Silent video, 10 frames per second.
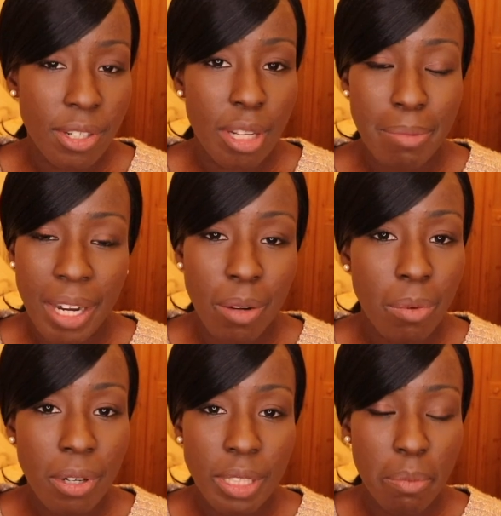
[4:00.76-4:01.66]
that no matter
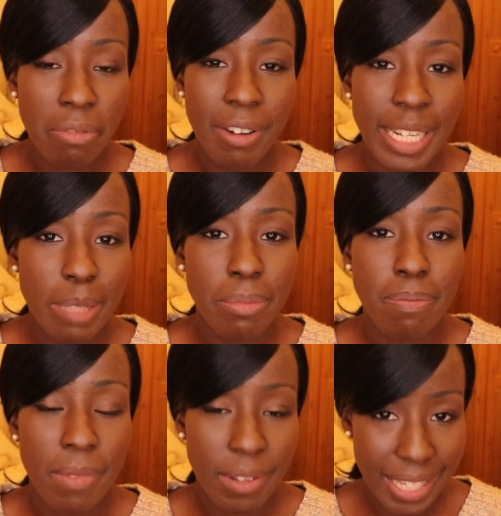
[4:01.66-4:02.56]
what the price
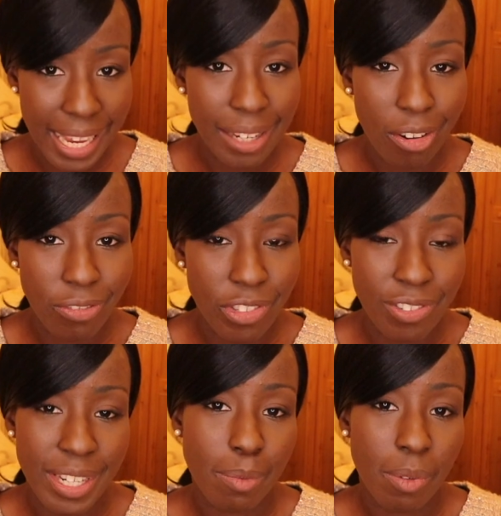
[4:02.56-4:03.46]
tag of the
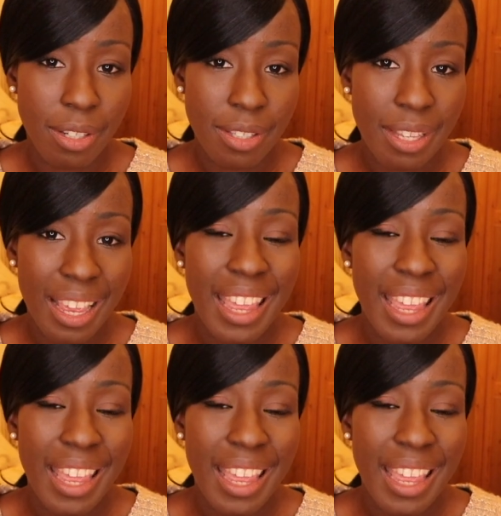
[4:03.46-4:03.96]
dress was,